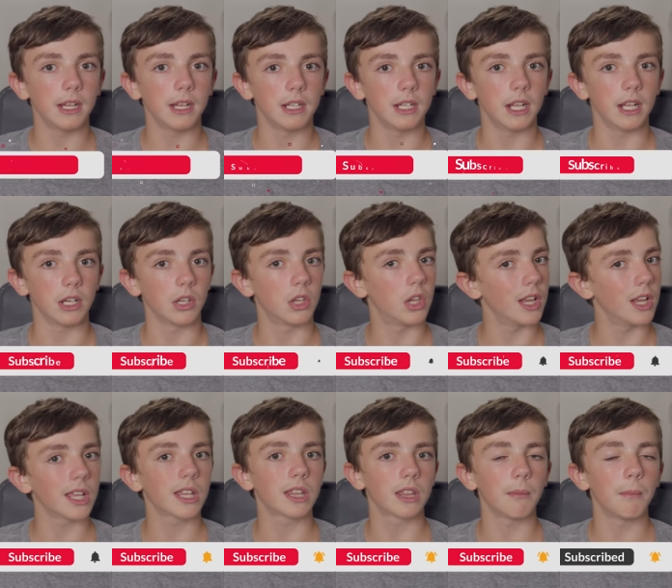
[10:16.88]
and then
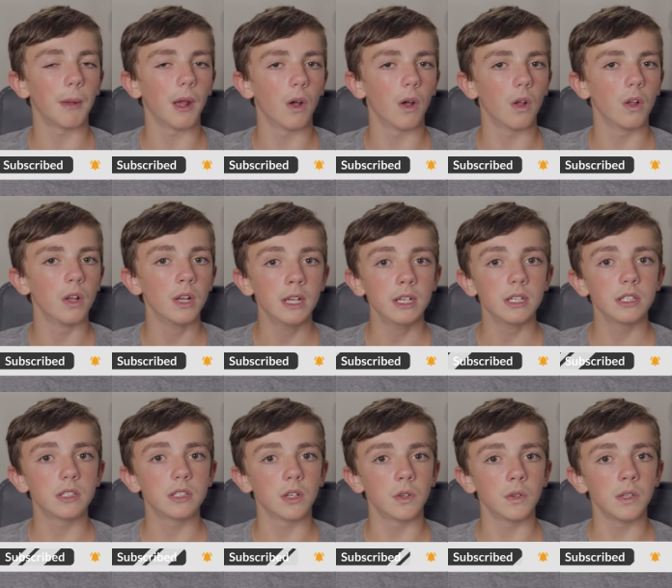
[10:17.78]
click the bell
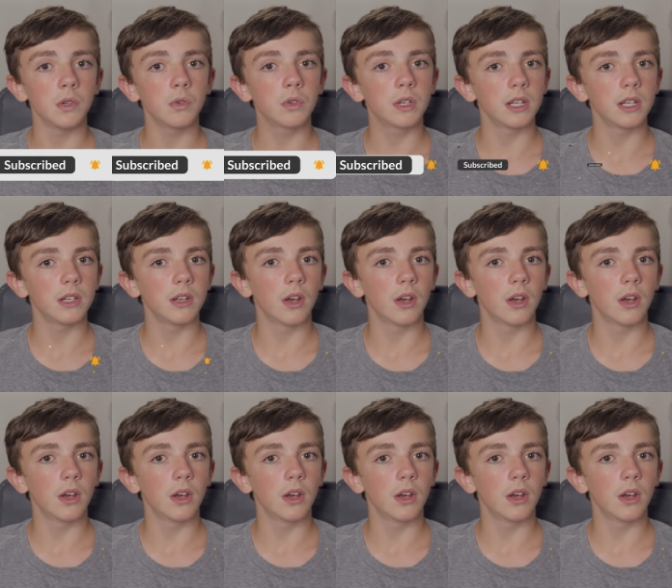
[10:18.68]
so you can